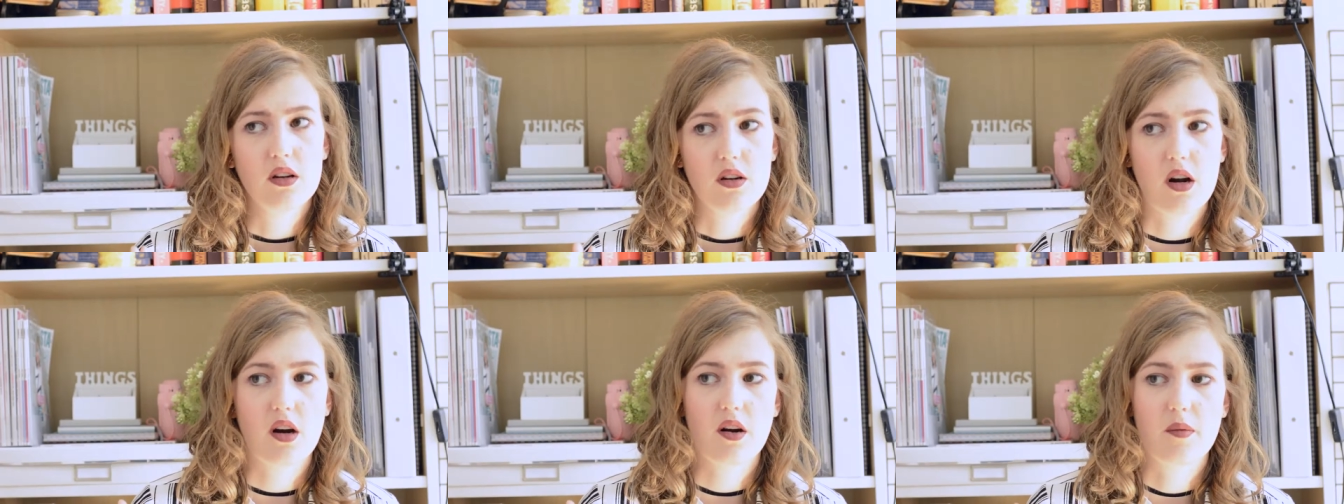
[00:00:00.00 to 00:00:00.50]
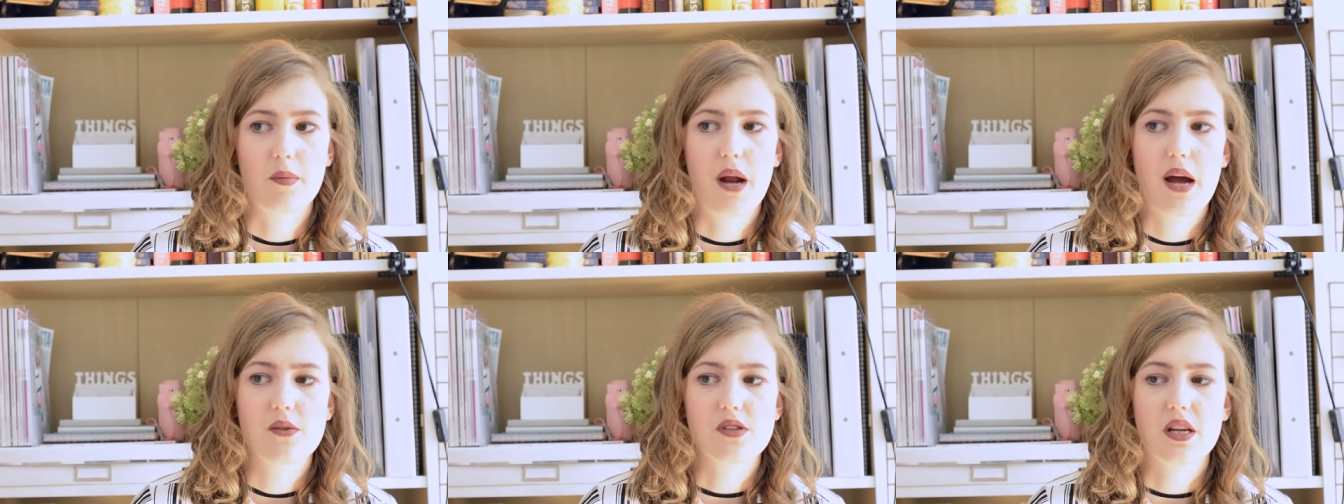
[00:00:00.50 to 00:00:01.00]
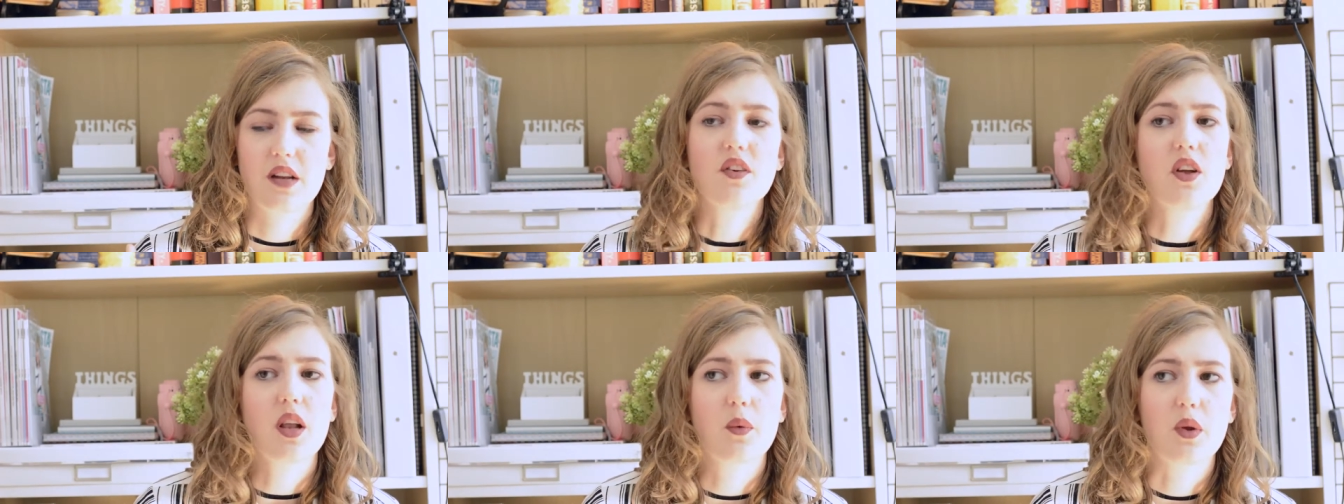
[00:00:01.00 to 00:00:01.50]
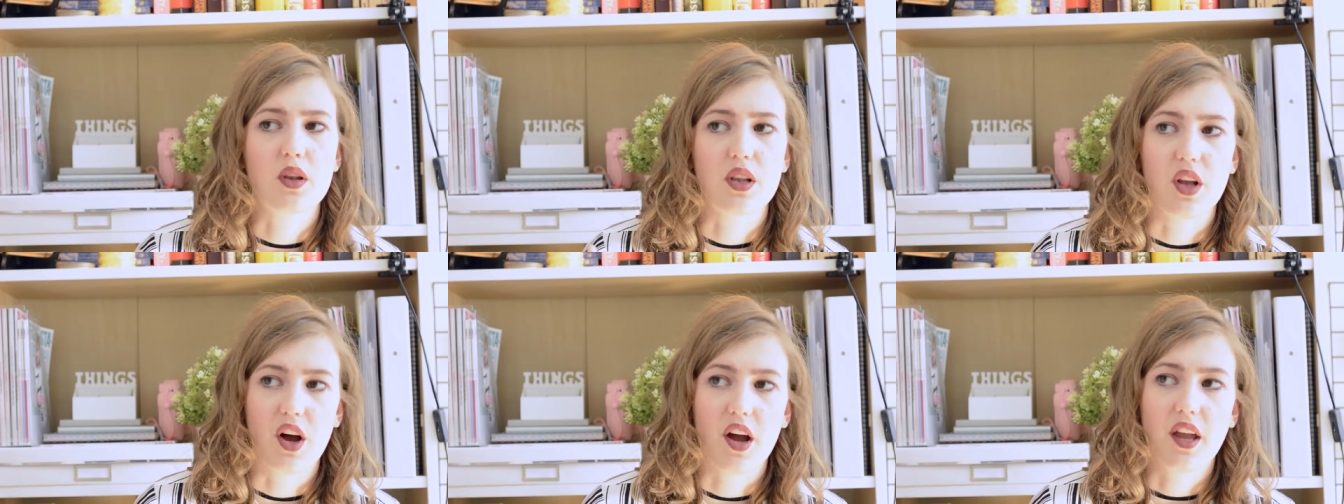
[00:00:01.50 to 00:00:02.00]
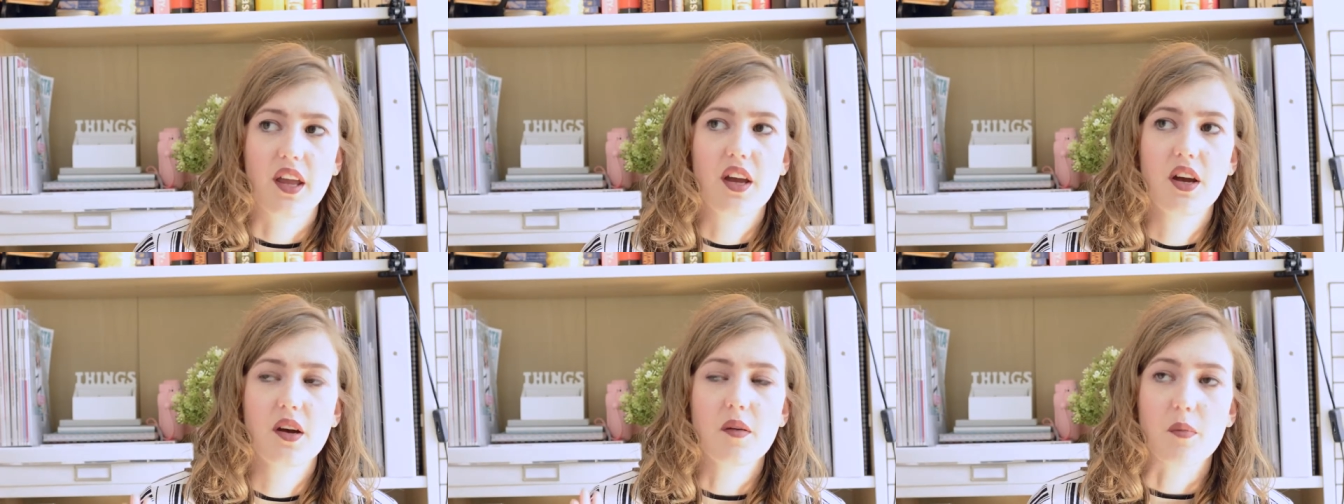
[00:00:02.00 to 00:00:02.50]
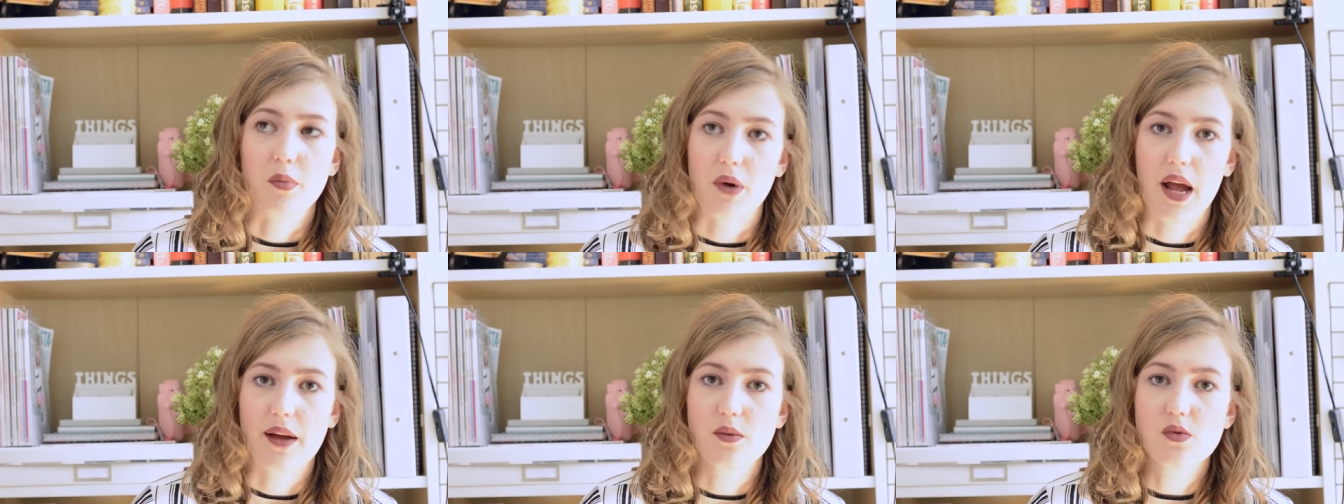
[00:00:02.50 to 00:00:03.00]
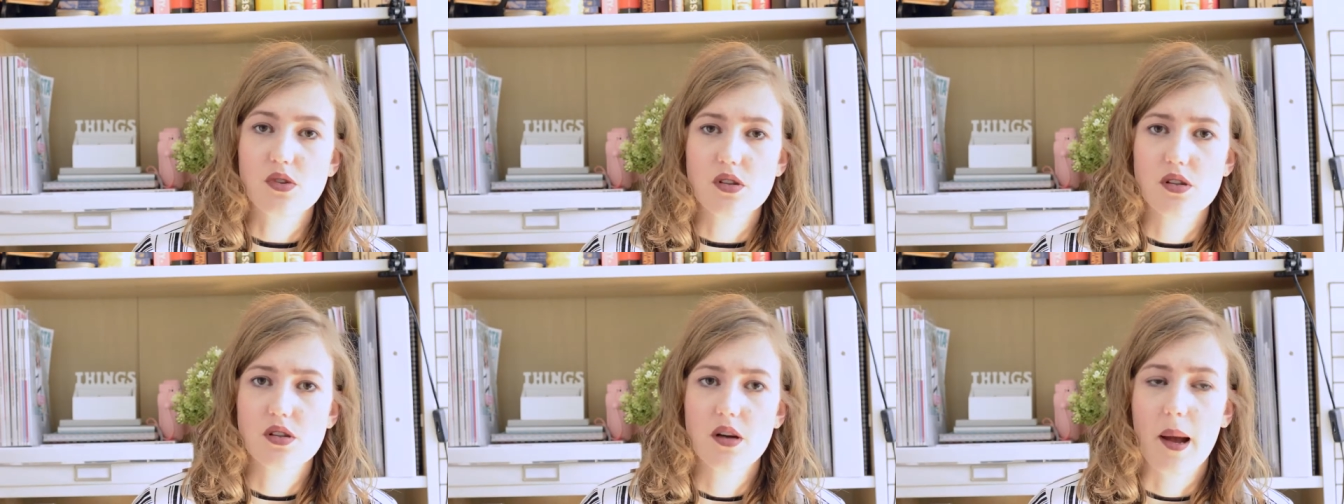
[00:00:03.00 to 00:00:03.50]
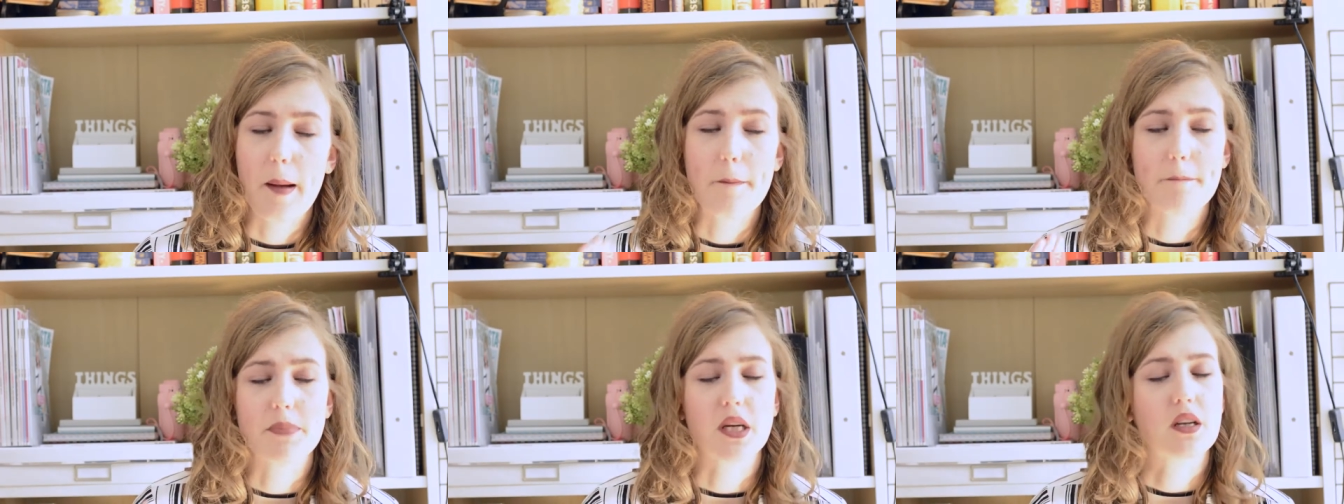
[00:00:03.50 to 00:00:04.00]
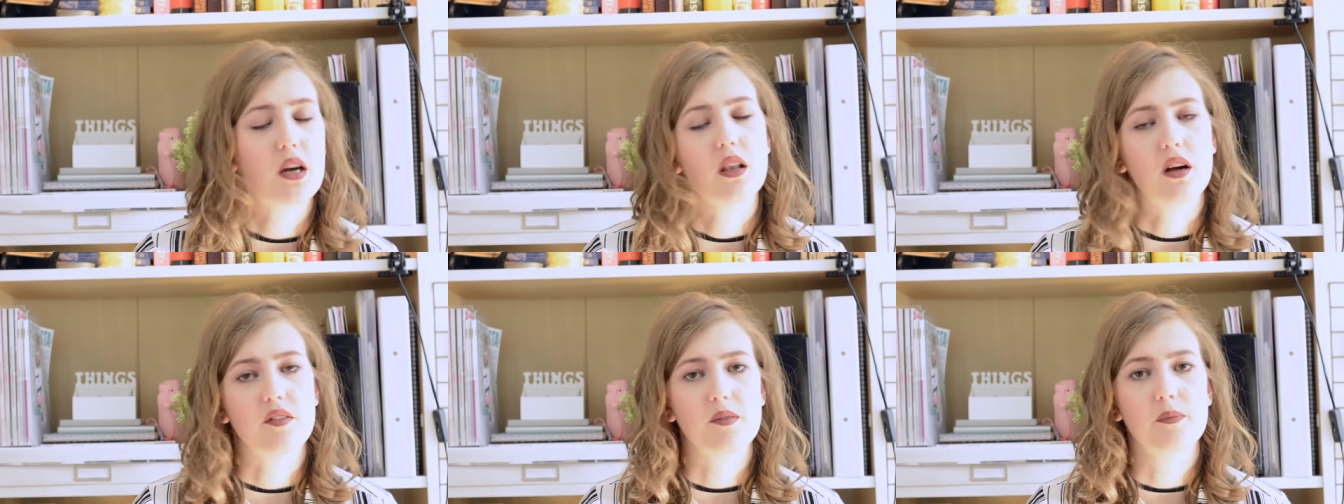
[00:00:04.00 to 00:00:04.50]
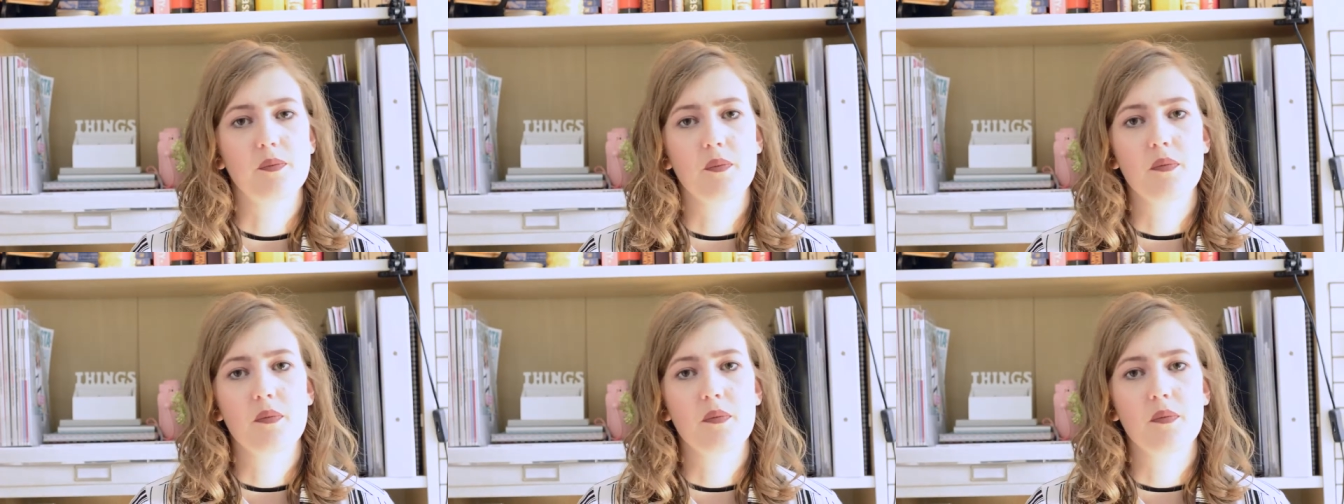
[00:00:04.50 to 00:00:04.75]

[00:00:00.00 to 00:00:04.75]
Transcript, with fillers: dark browns. I never thought I would like browns, but I love them.